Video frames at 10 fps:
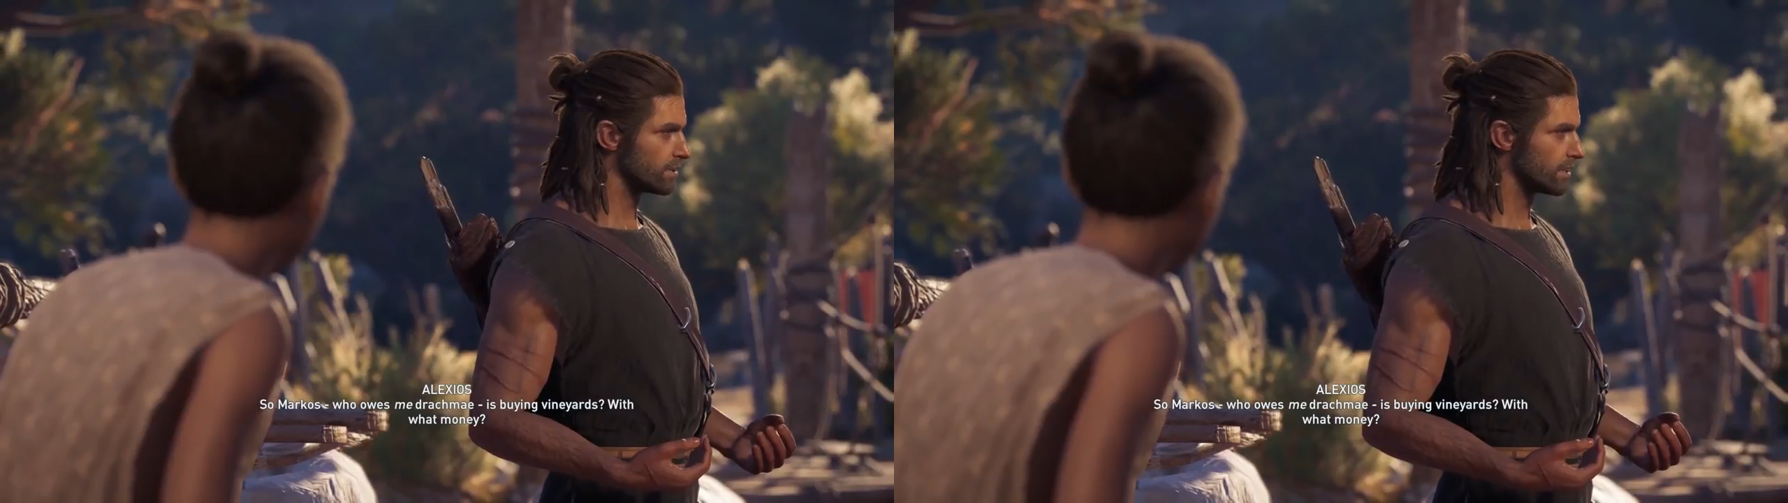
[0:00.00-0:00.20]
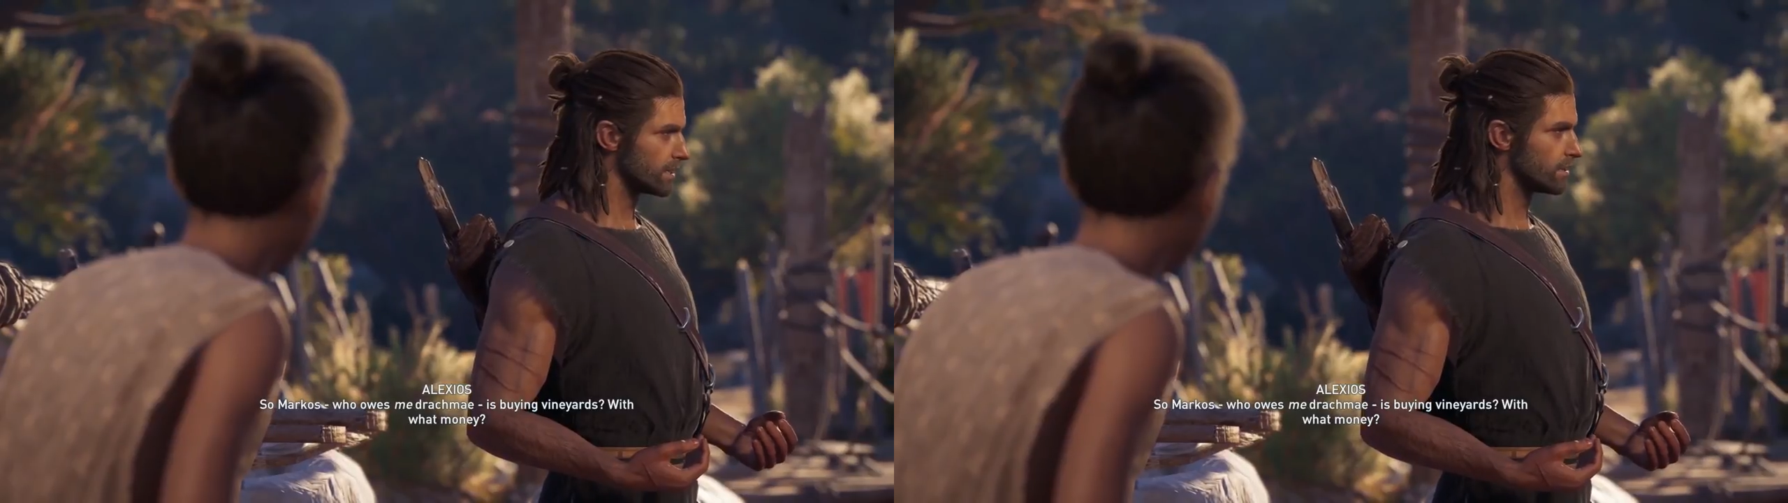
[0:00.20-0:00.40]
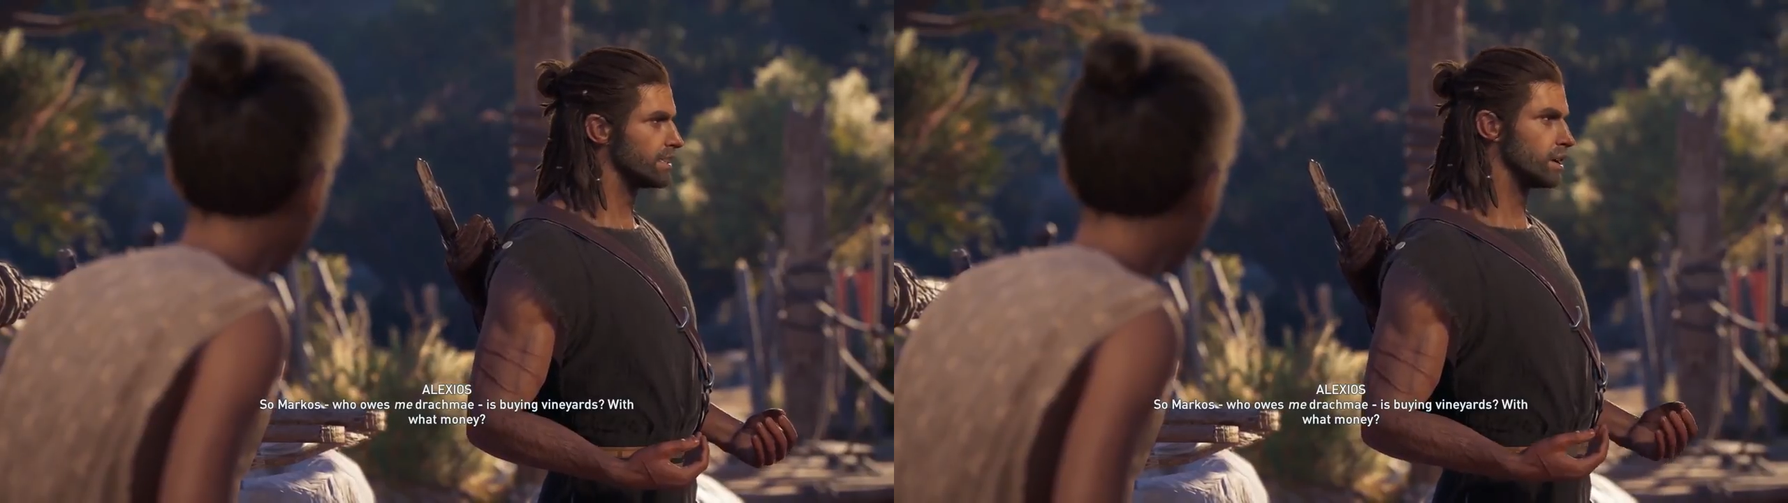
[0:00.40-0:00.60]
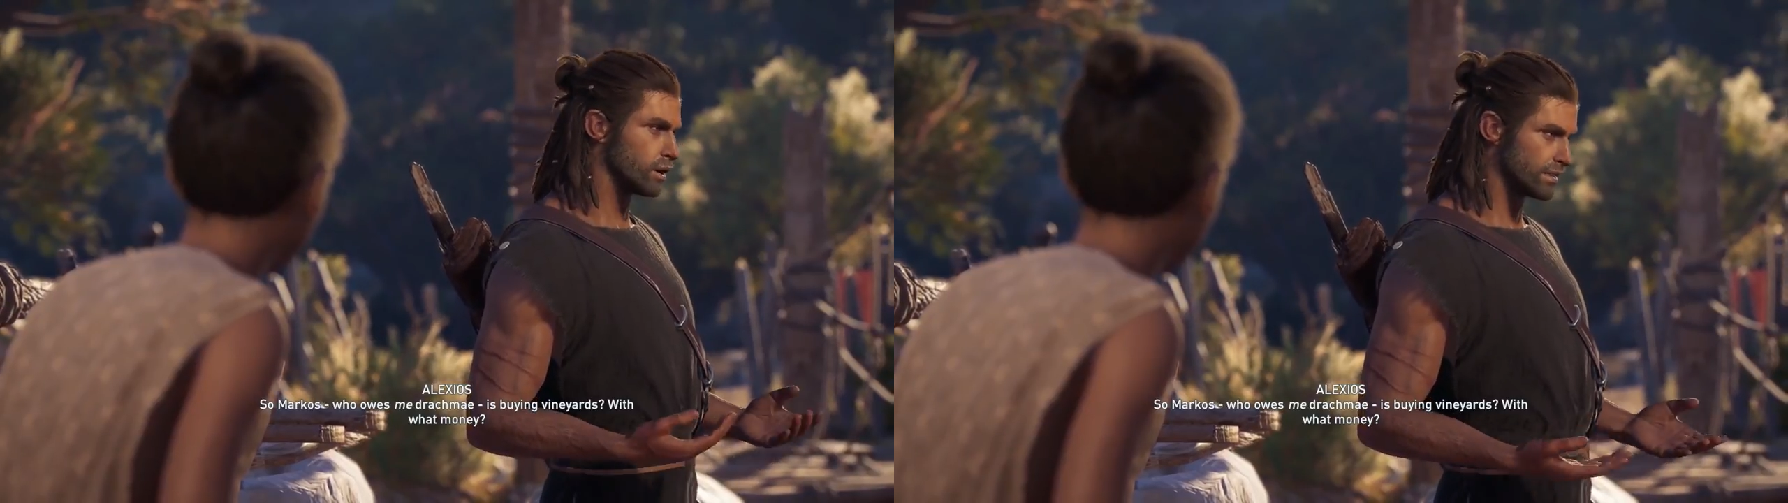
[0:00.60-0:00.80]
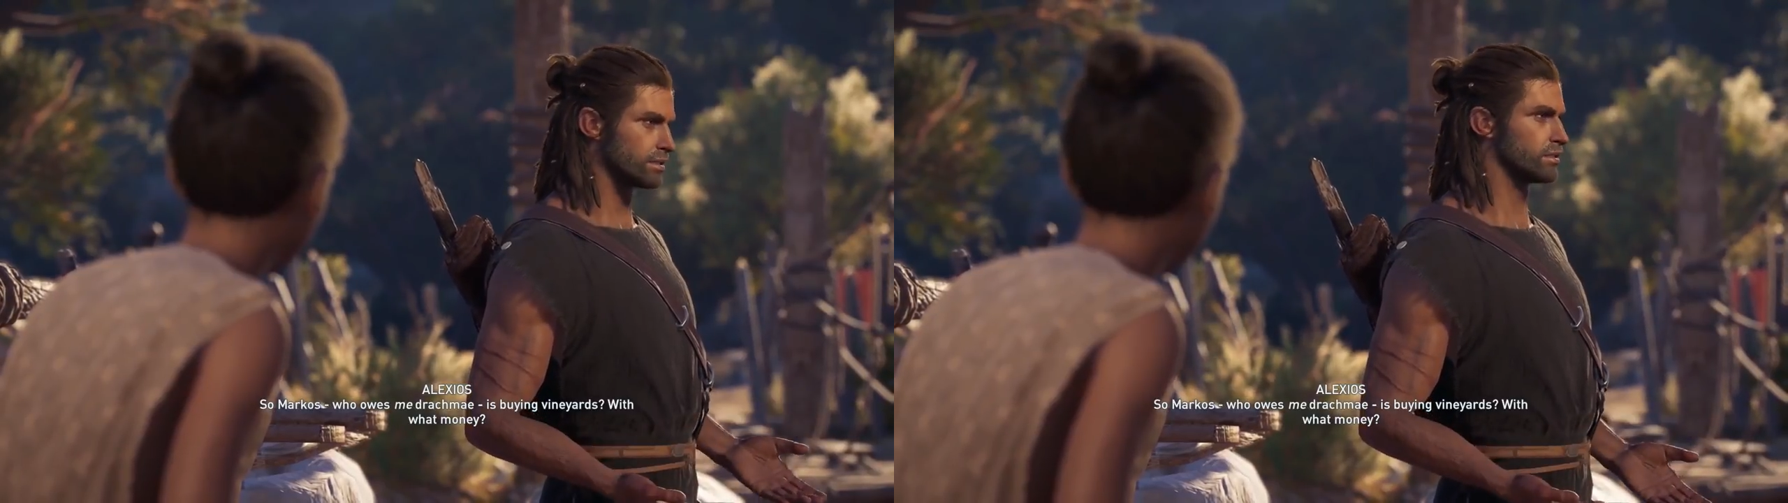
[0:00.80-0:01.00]
is buying
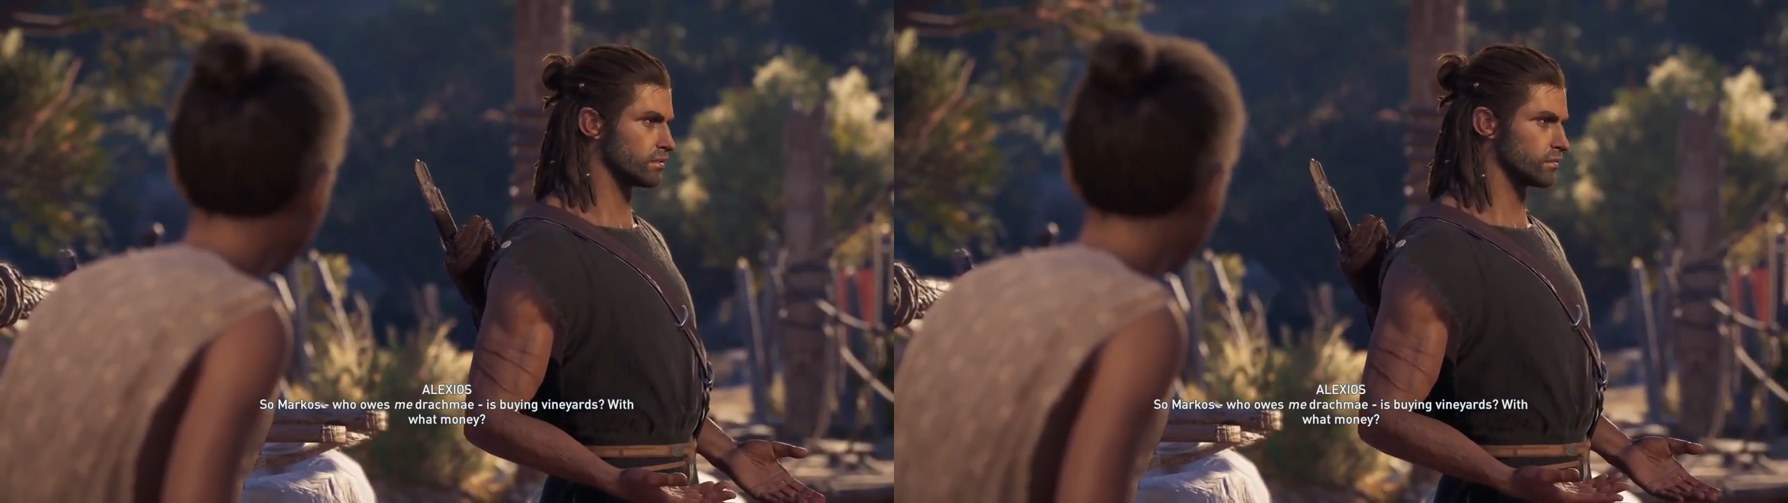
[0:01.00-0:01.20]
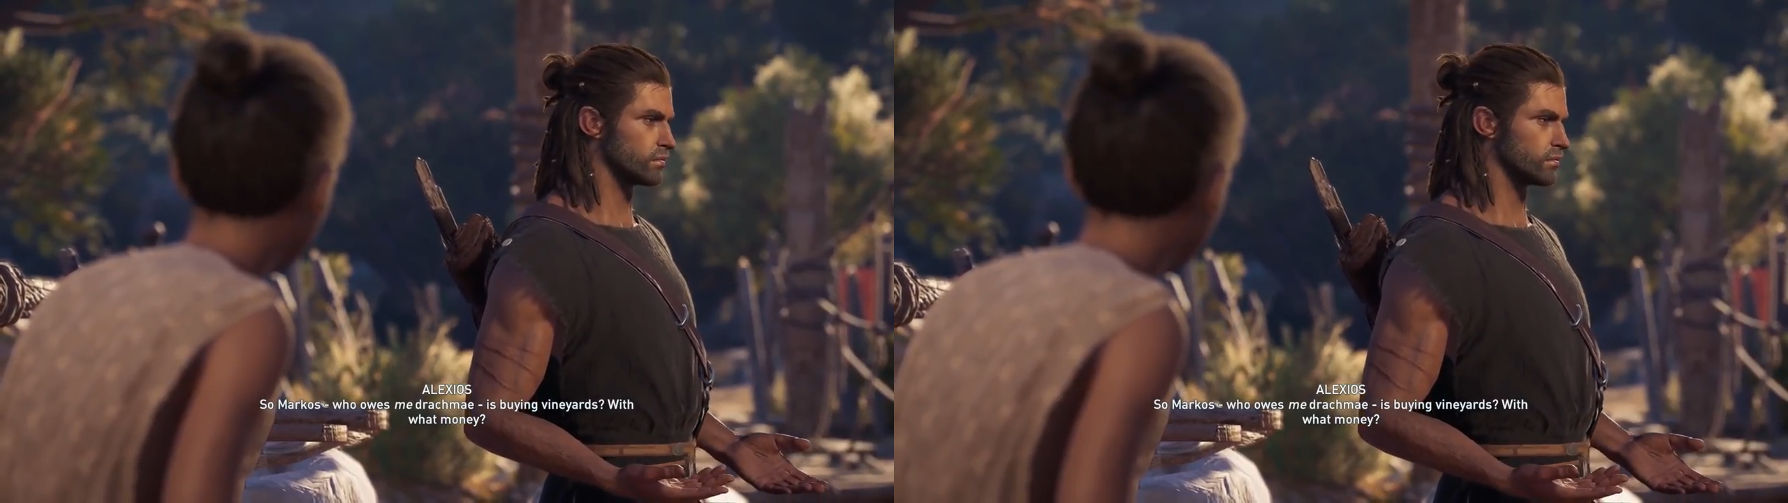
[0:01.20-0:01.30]
vineyards.